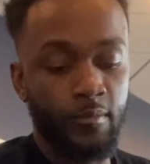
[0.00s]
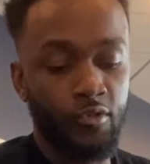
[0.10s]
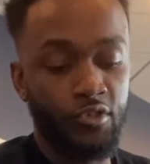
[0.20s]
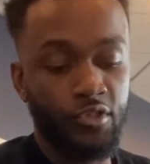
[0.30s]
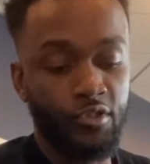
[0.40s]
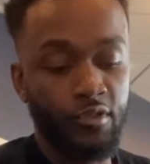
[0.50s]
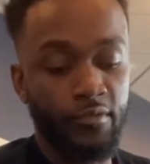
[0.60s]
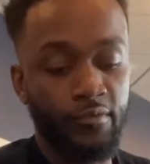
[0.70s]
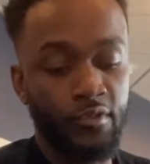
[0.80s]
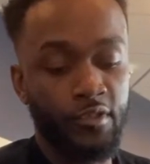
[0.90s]
Push into the
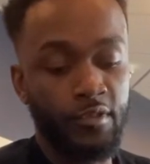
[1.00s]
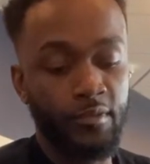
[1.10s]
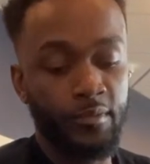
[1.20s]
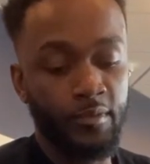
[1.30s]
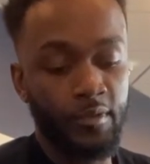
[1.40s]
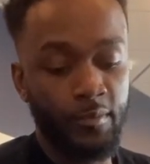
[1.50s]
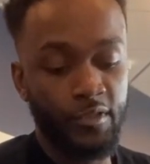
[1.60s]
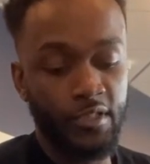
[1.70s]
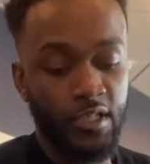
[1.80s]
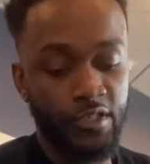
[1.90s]
foot and
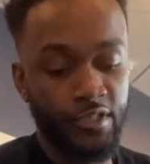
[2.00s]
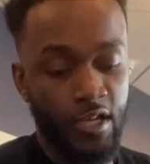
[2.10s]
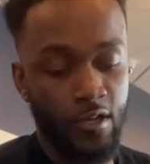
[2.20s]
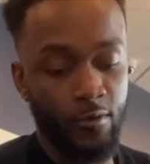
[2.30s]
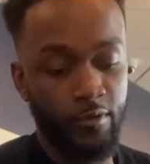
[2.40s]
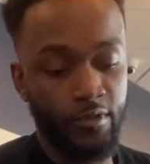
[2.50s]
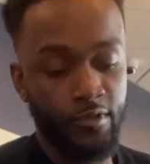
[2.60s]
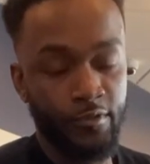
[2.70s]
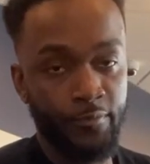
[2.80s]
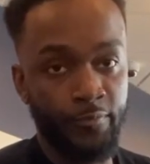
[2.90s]
massage outward.
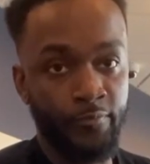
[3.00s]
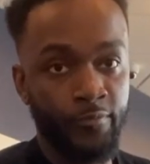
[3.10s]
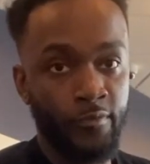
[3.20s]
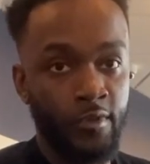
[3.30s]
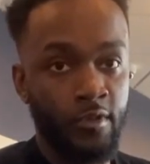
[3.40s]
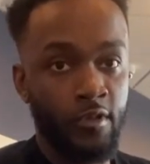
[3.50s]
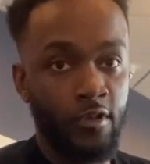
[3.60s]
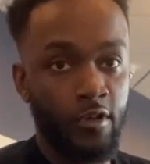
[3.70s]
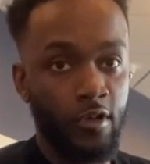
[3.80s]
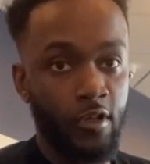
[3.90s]

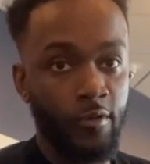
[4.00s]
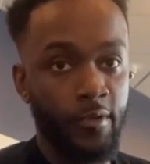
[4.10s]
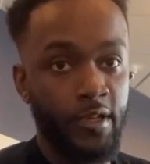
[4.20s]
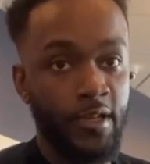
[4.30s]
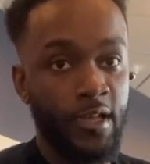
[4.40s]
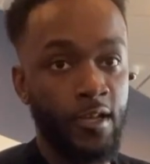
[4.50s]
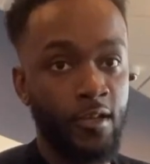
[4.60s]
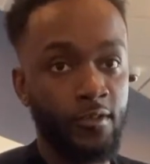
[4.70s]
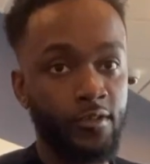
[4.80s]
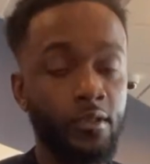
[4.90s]
All the way
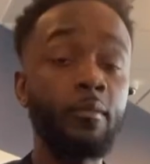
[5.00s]
down to the